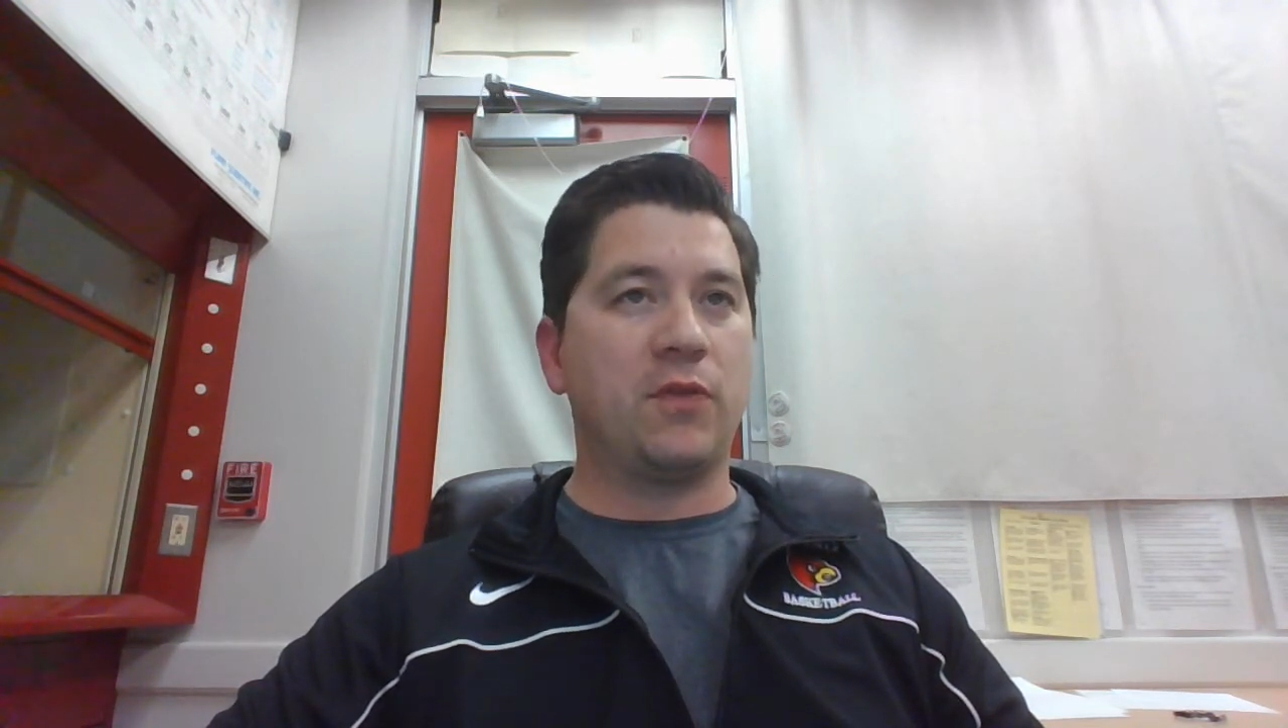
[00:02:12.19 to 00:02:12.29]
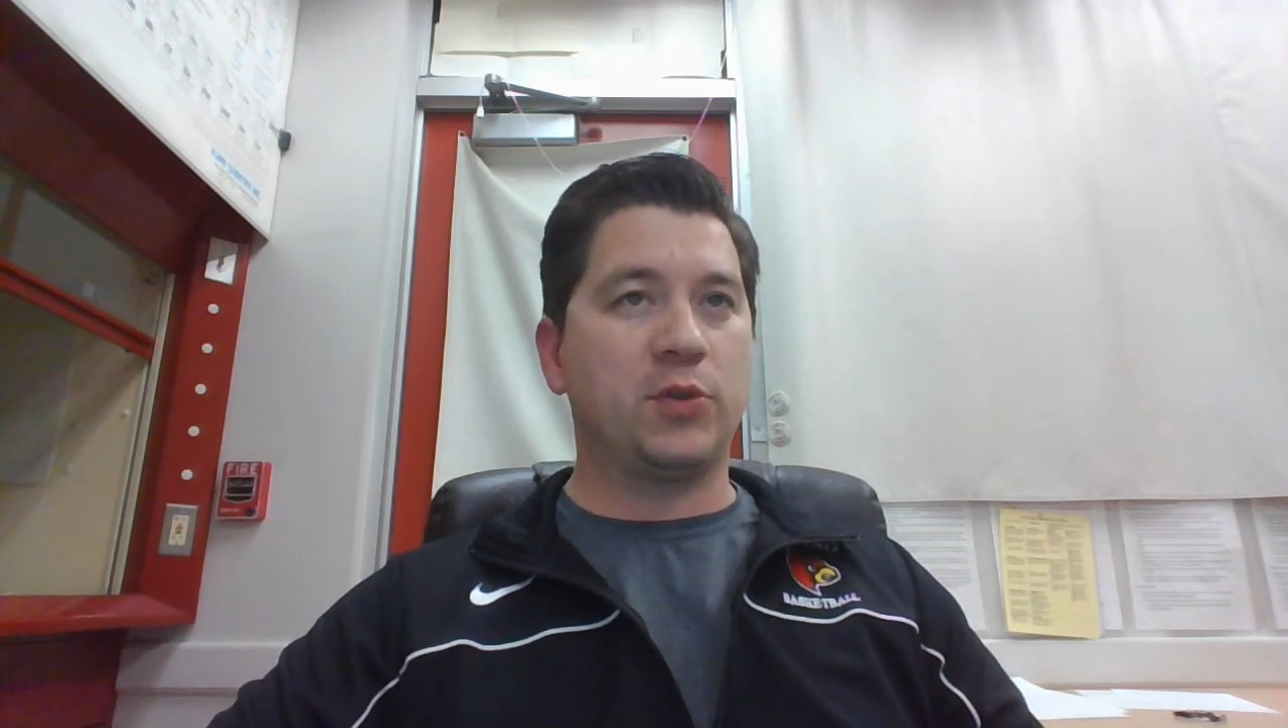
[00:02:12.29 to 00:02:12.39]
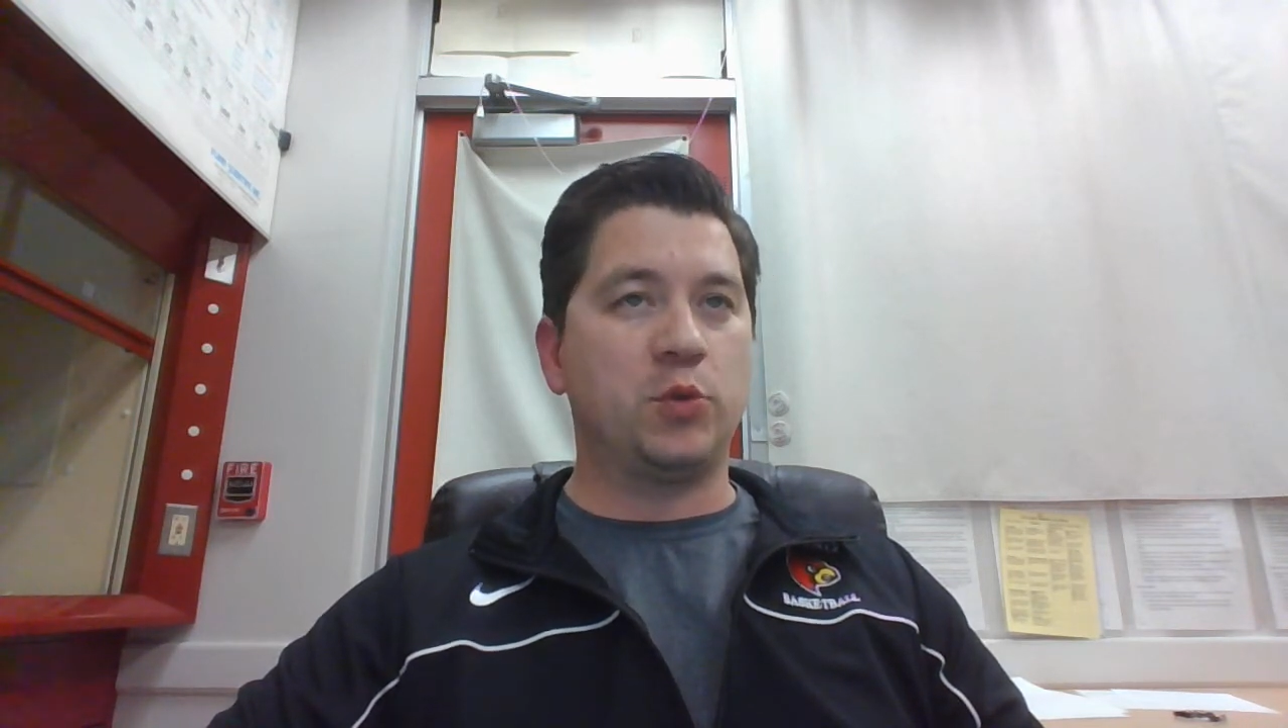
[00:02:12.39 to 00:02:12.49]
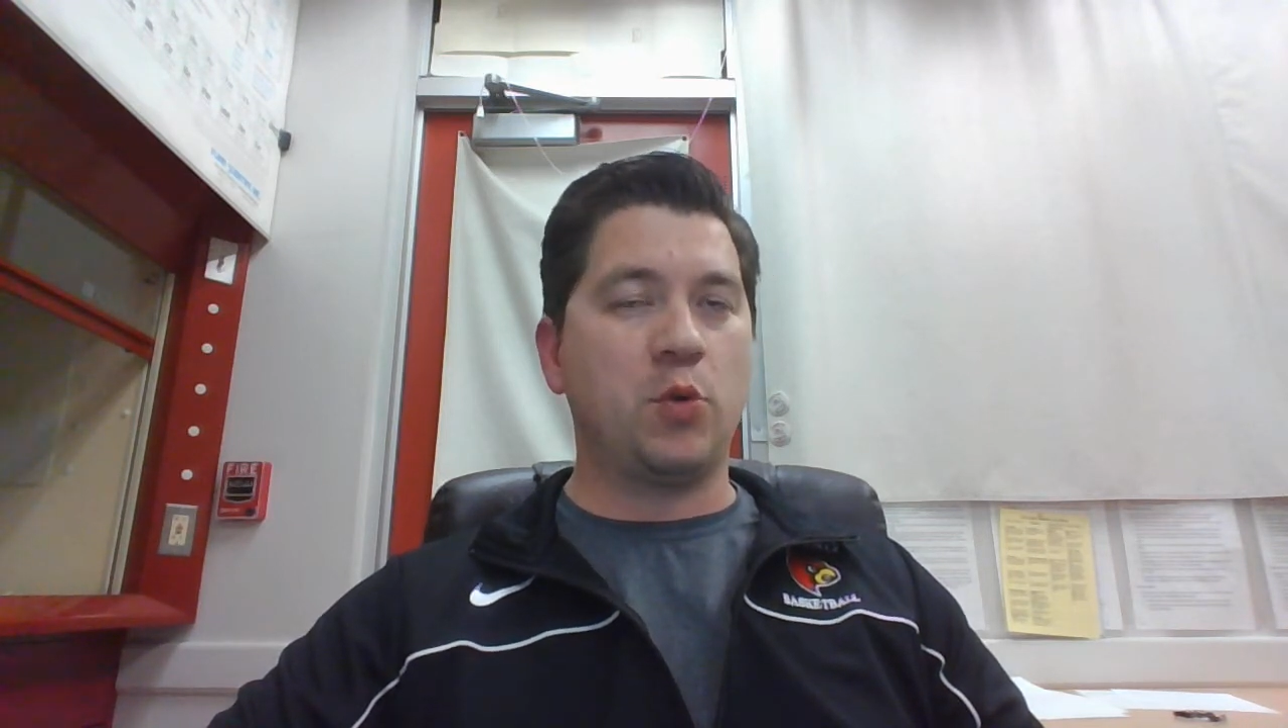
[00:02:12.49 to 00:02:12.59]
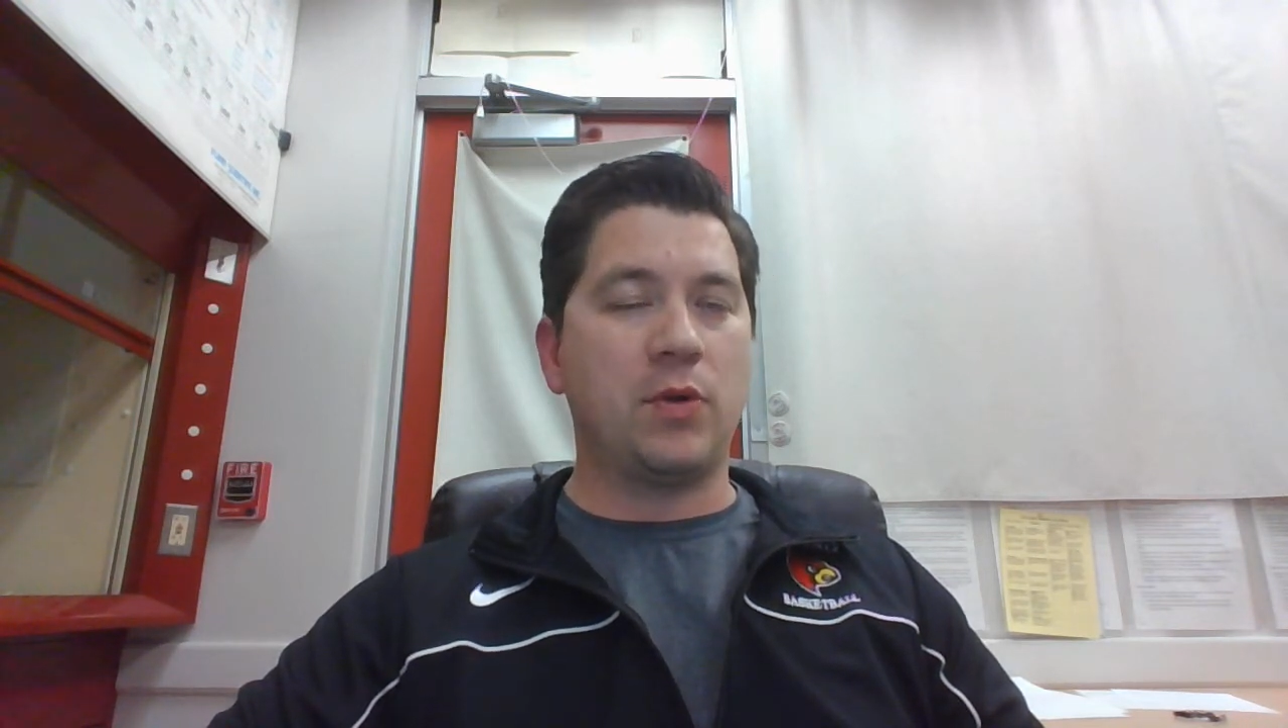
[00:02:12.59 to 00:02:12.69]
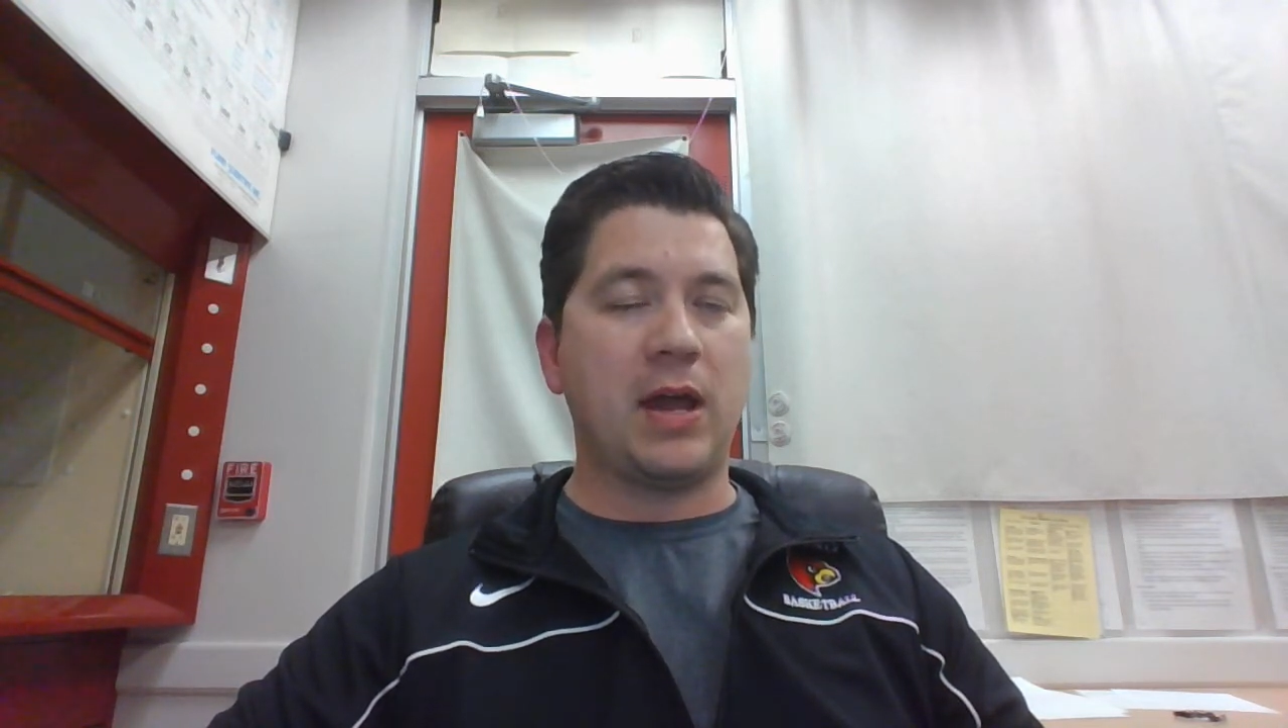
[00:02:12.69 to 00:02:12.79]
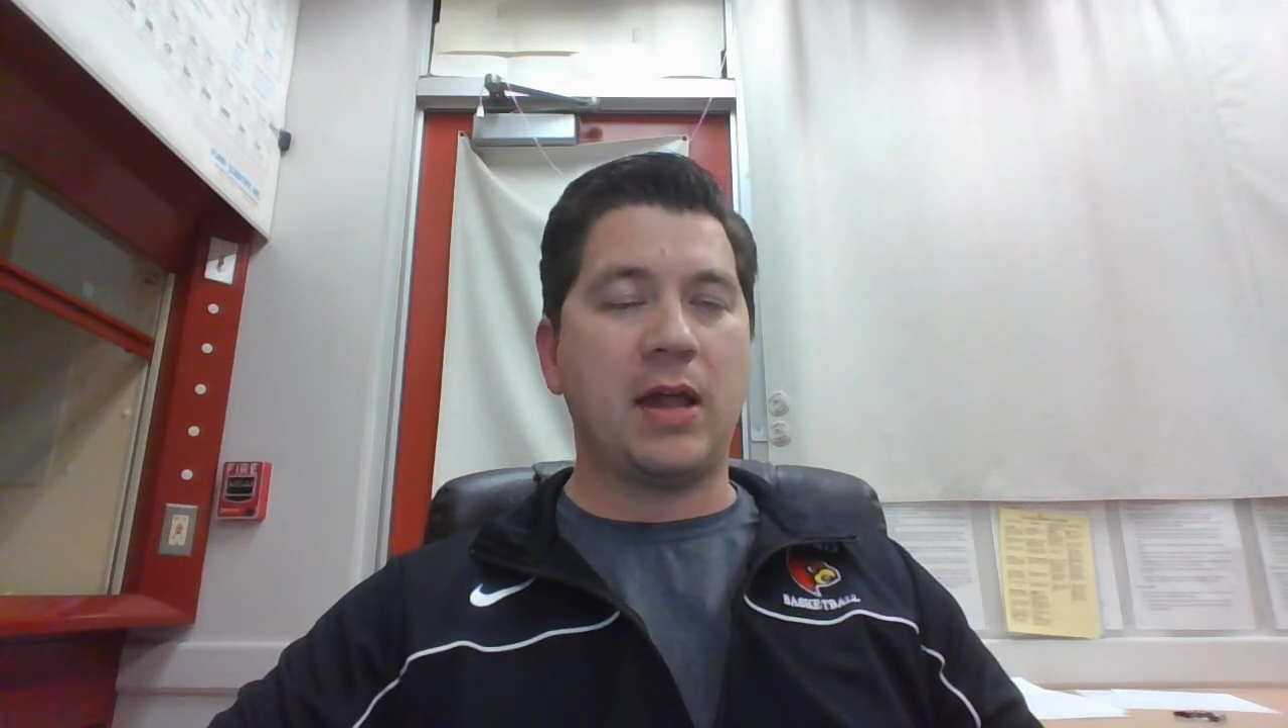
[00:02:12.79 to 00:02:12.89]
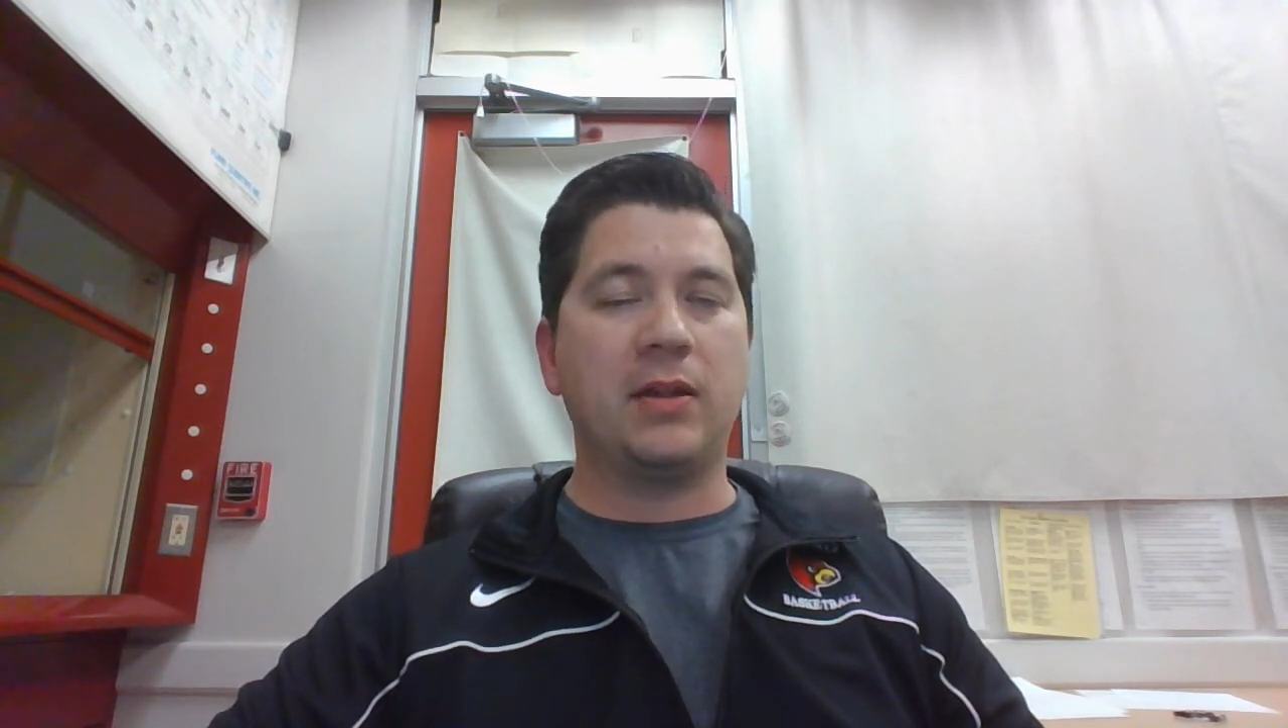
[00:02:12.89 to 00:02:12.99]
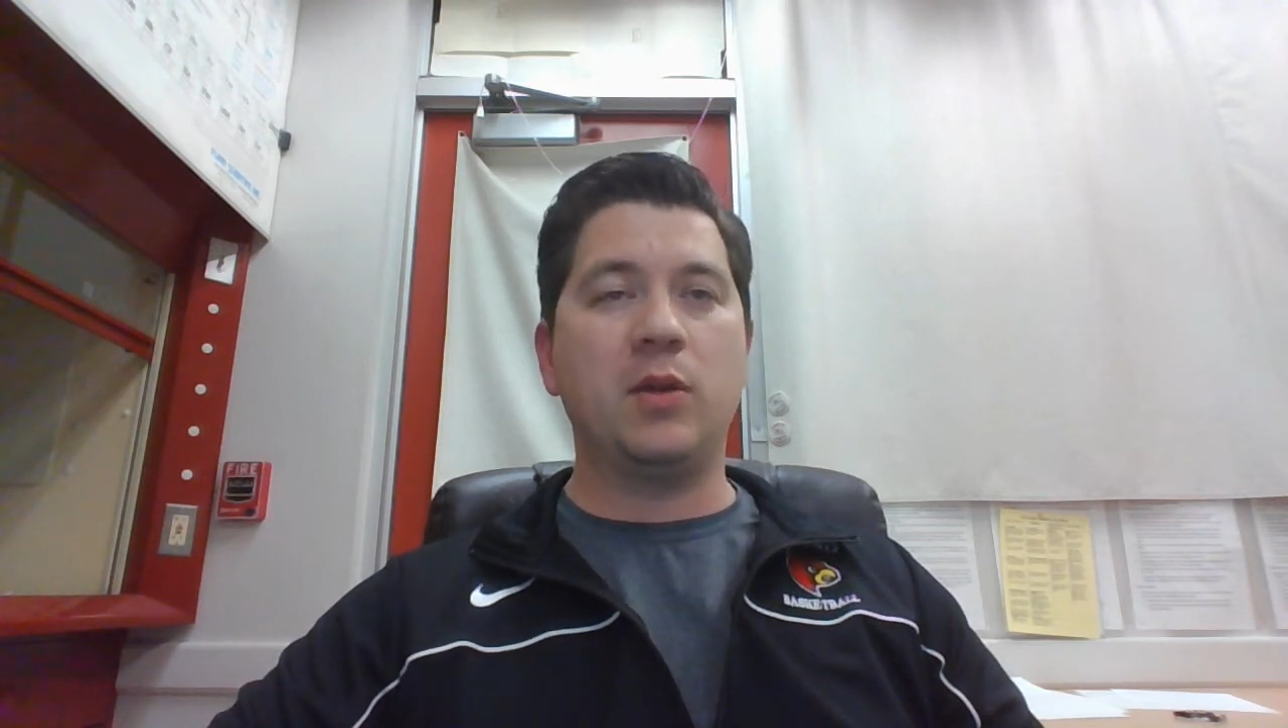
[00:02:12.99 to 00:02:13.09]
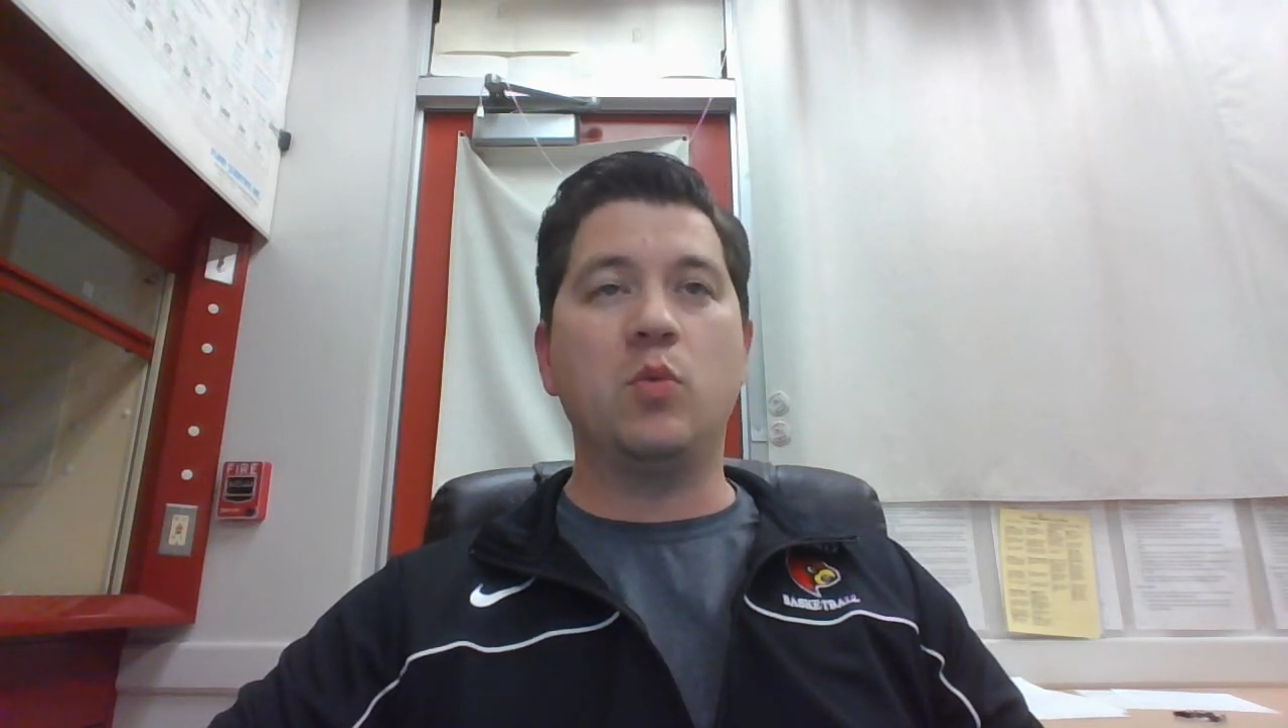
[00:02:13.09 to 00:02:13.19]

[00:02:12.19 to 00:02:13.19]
virtual reality.